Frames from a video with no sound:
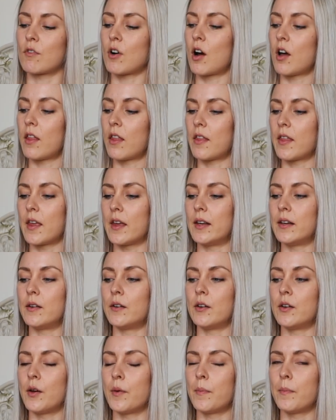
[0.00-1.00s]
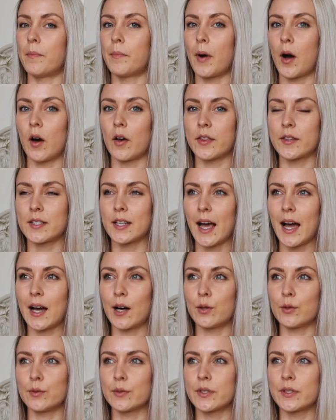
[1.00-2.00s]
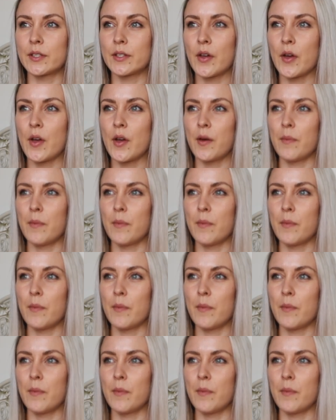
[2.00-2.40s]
rather than bath towels,